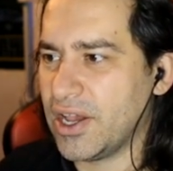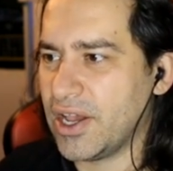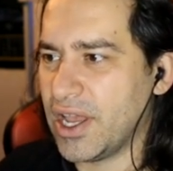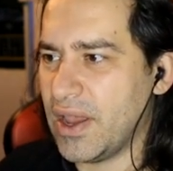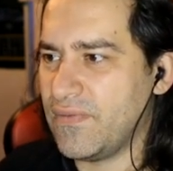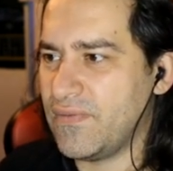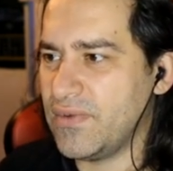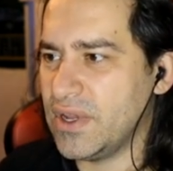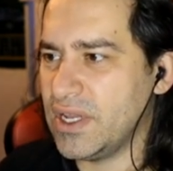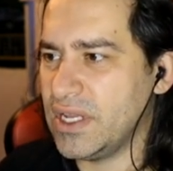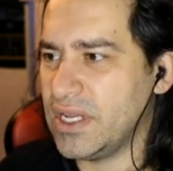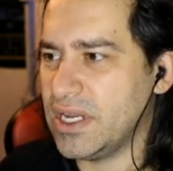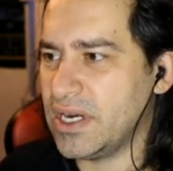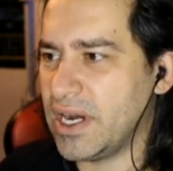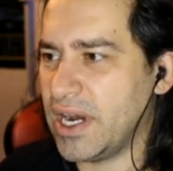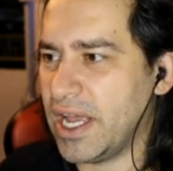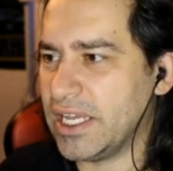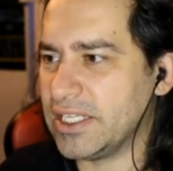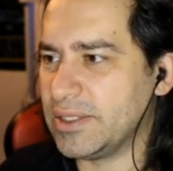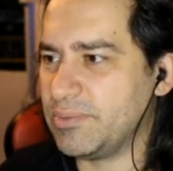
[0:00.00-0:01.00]
every
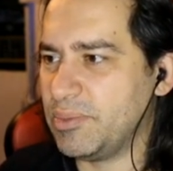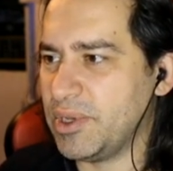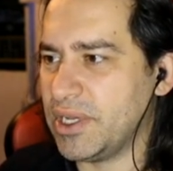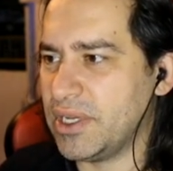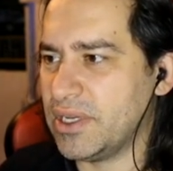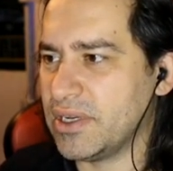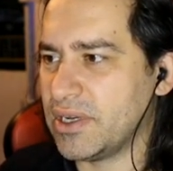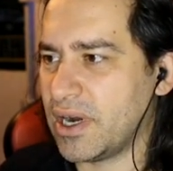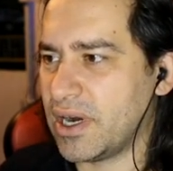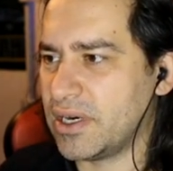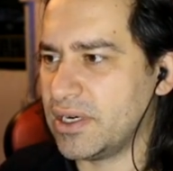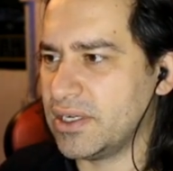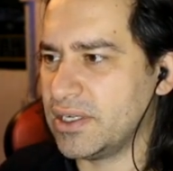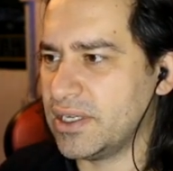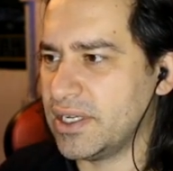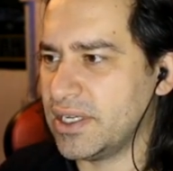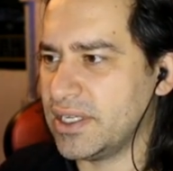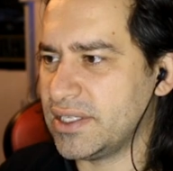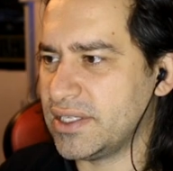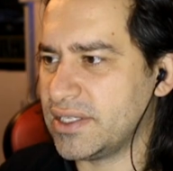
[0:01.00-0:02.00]
year has been
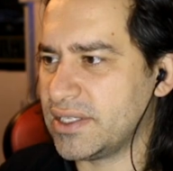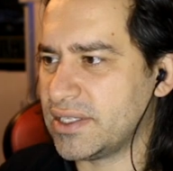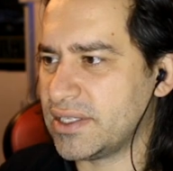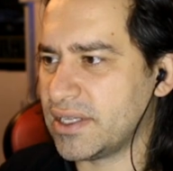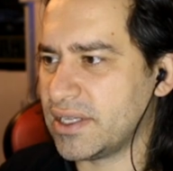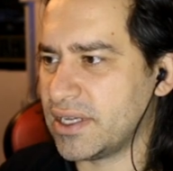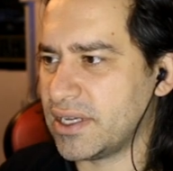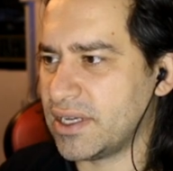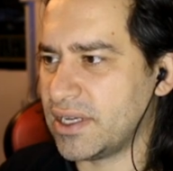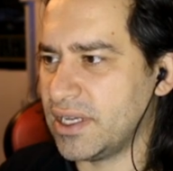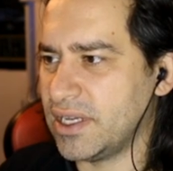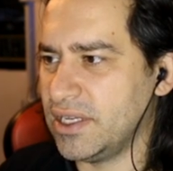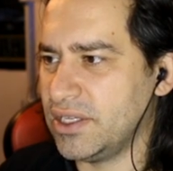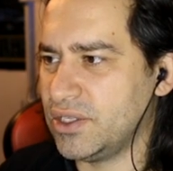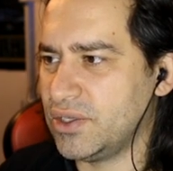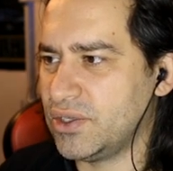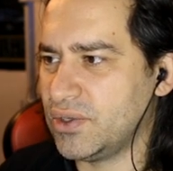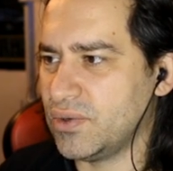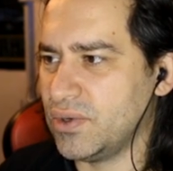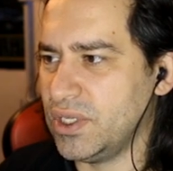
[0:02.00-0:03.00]
harnessed
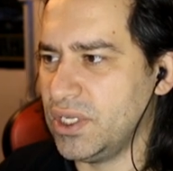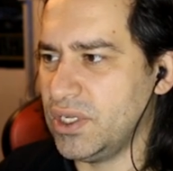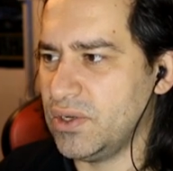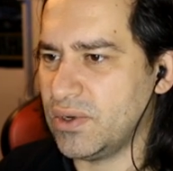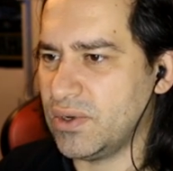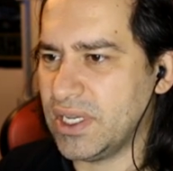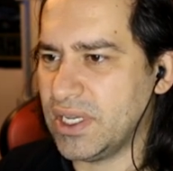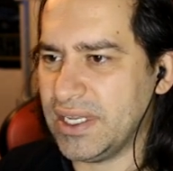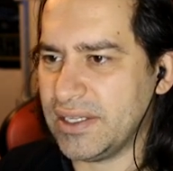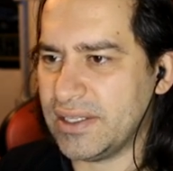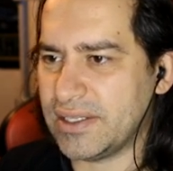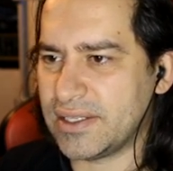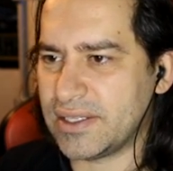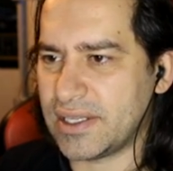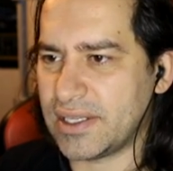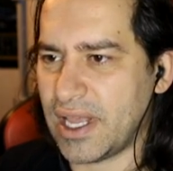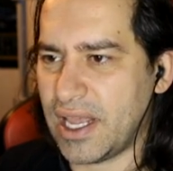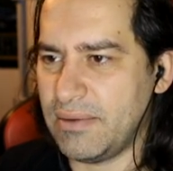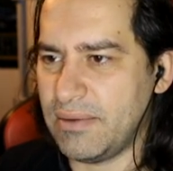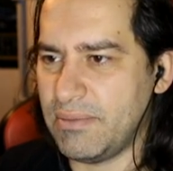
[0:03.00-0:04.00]
into new
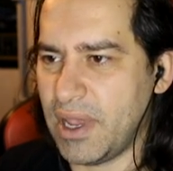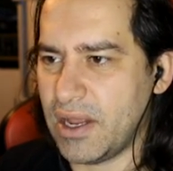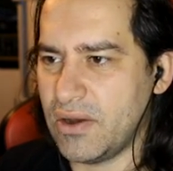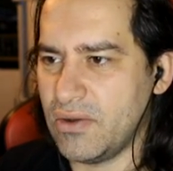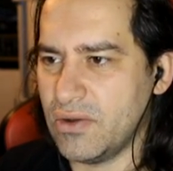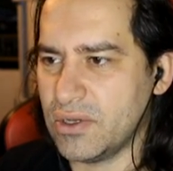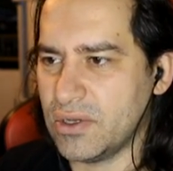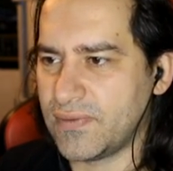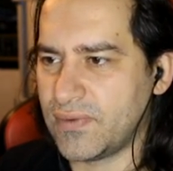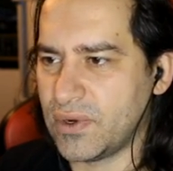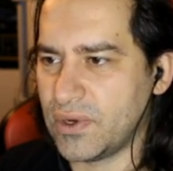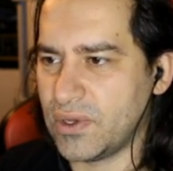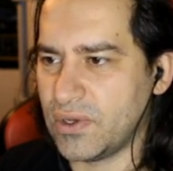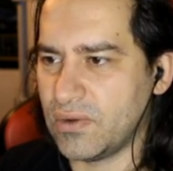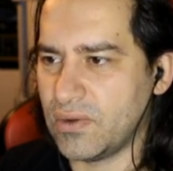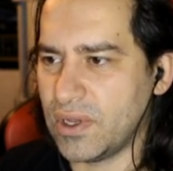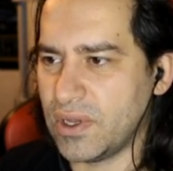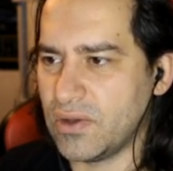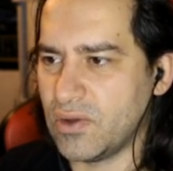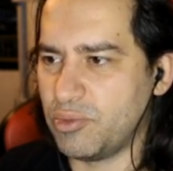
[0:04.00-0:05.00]
kits and manuals for
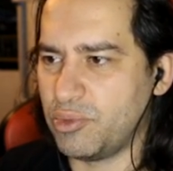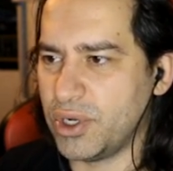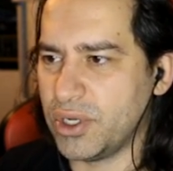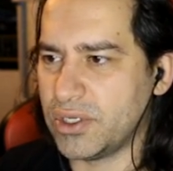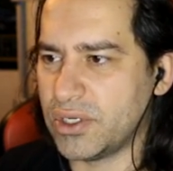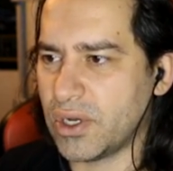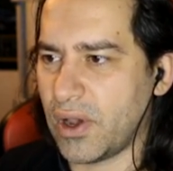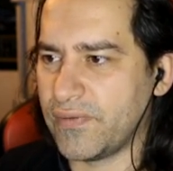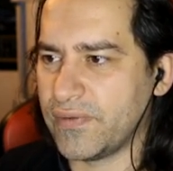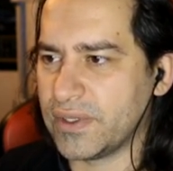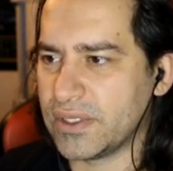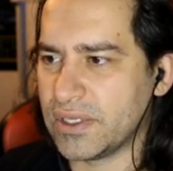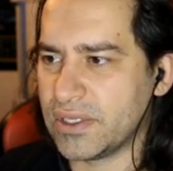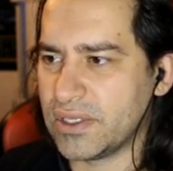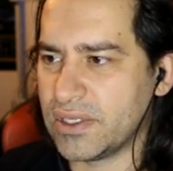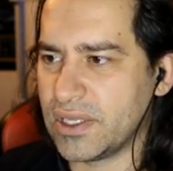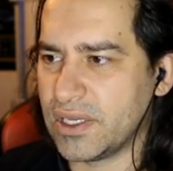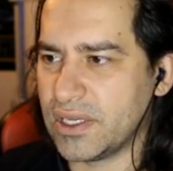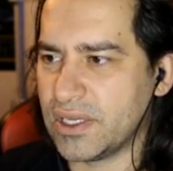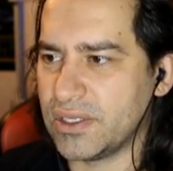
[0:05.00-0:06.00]
you and your Bridge
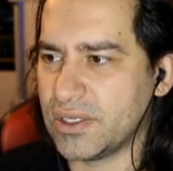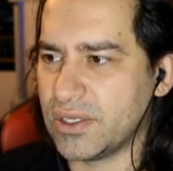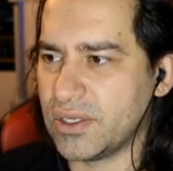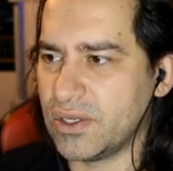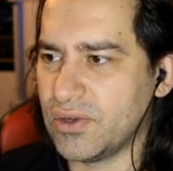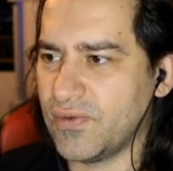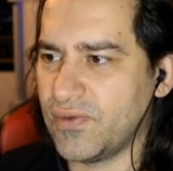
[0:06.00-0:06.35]
Officers. There